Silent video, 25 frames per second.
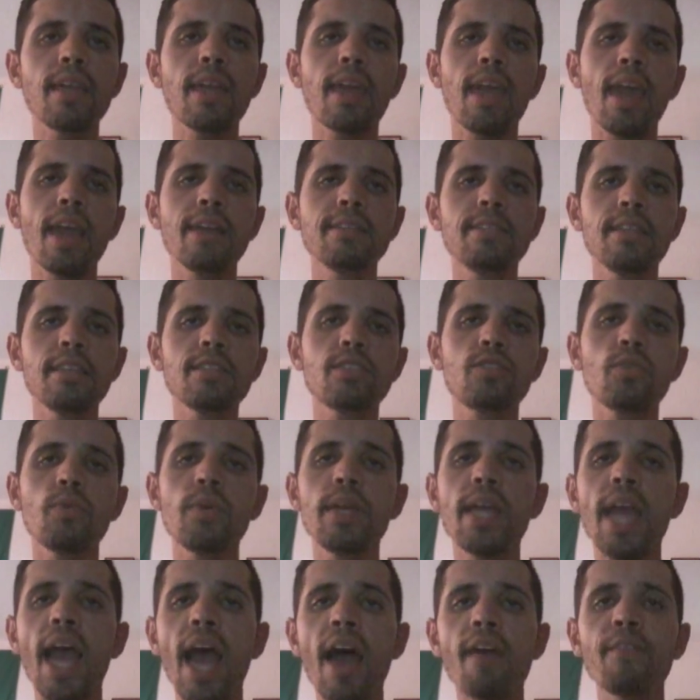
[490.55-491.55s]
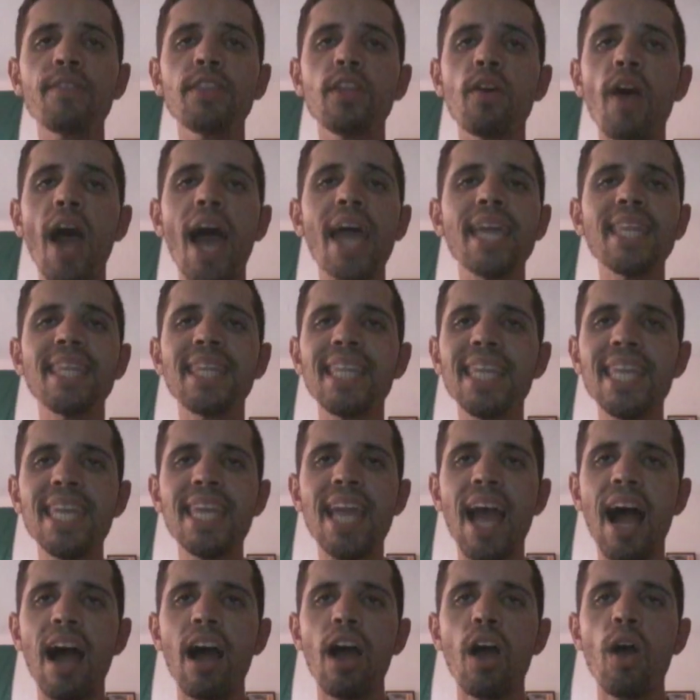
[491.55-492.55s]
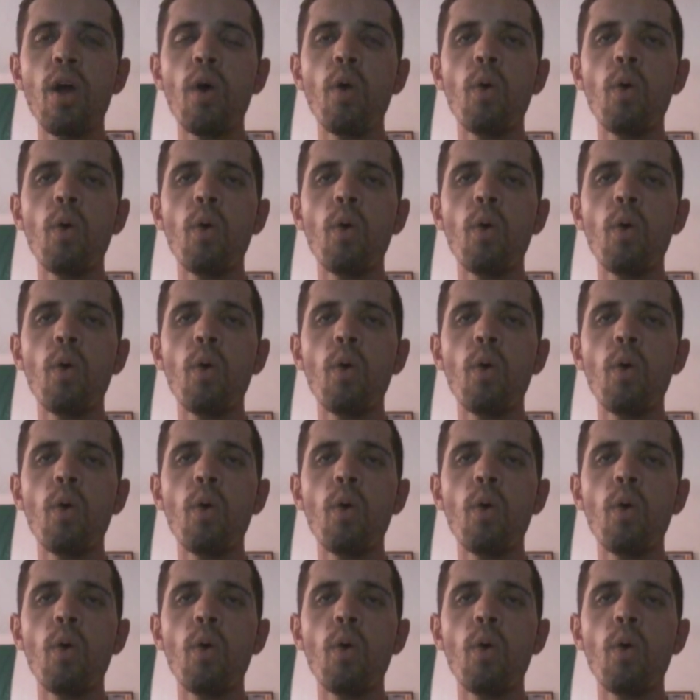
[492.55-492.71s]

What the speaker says: cases we have no idea